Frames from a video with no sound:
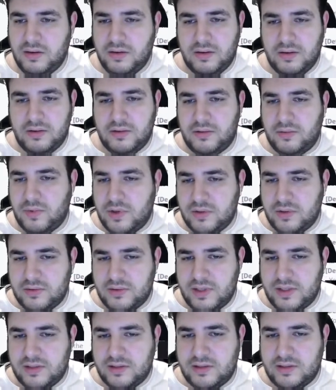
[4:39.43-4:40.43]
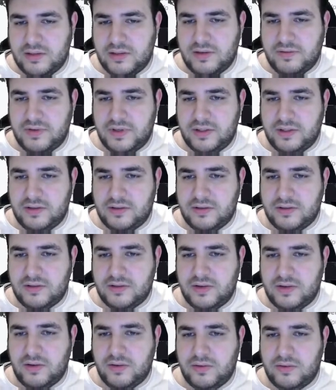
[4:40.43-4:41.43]
well, that's nothing
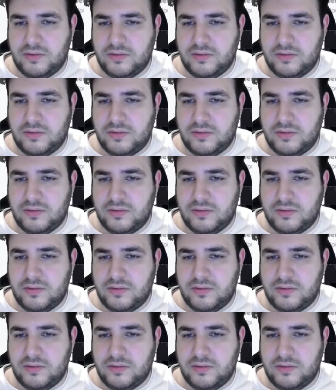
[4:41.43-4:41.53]
so